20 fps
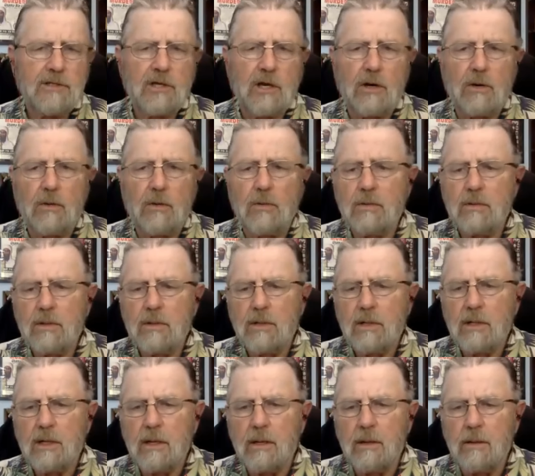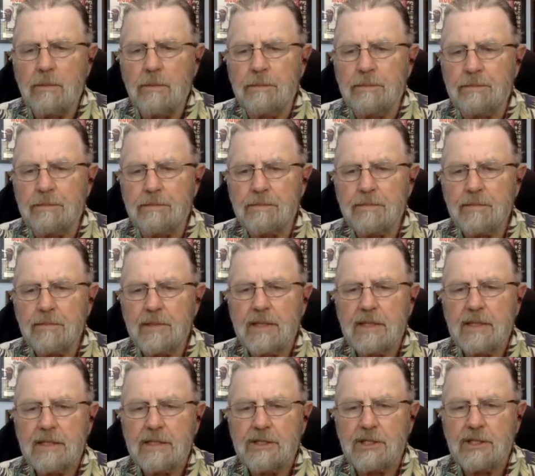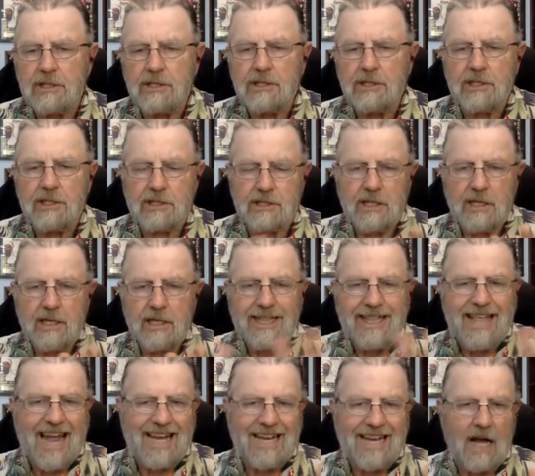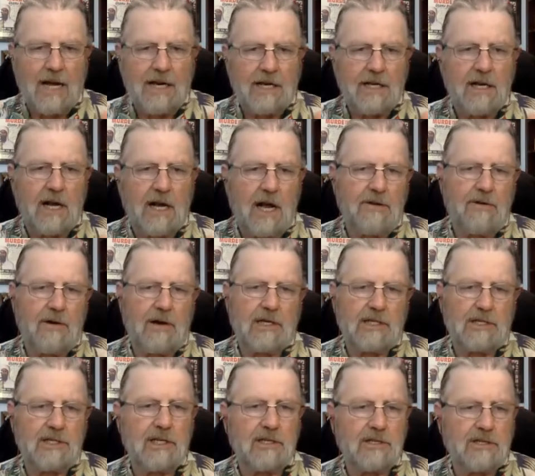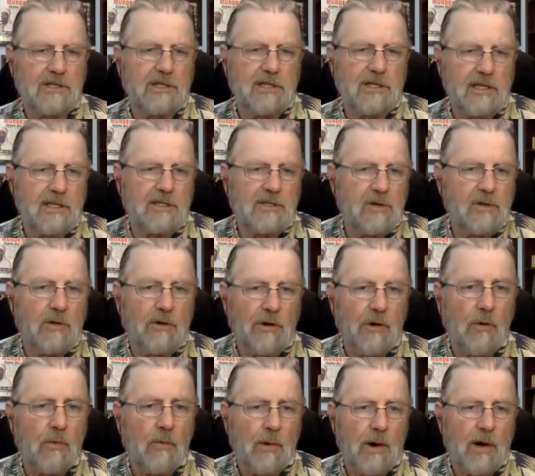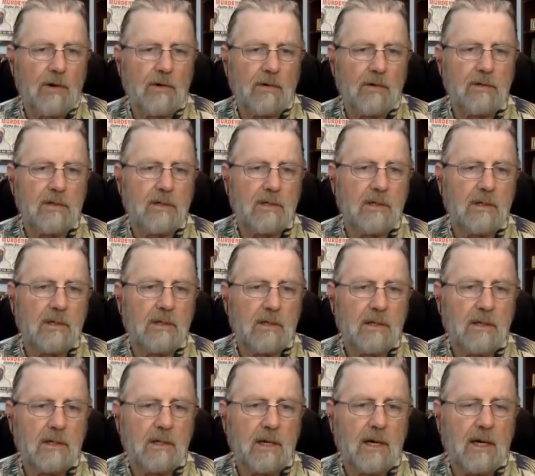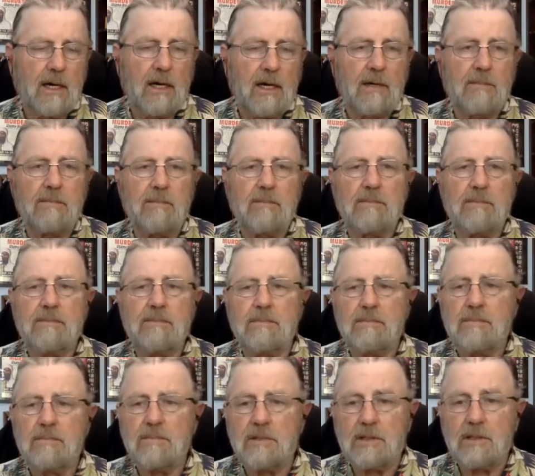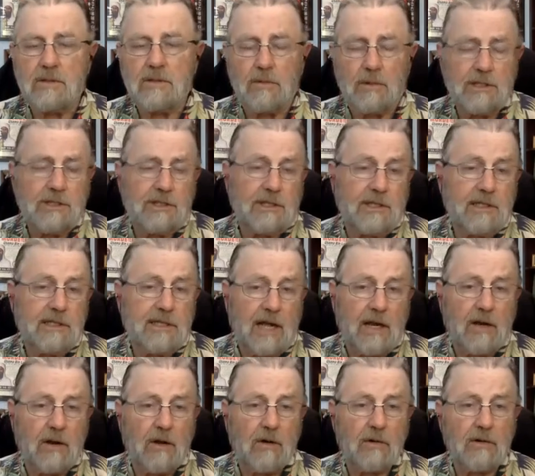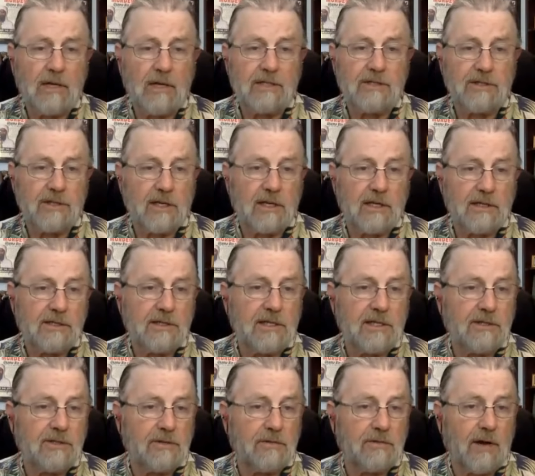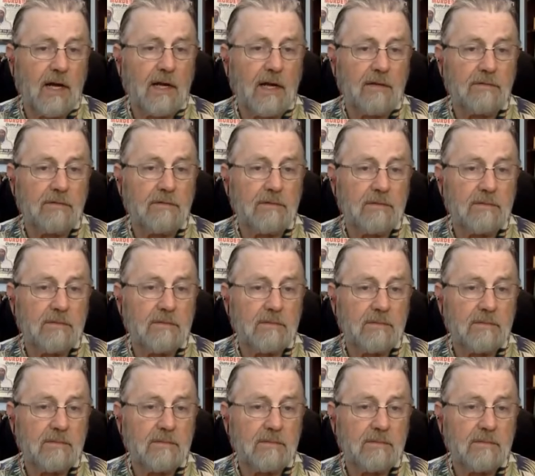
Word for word: So just that kind of contrast tells you that it's going nowhere. The question is, how long can Zelensky survive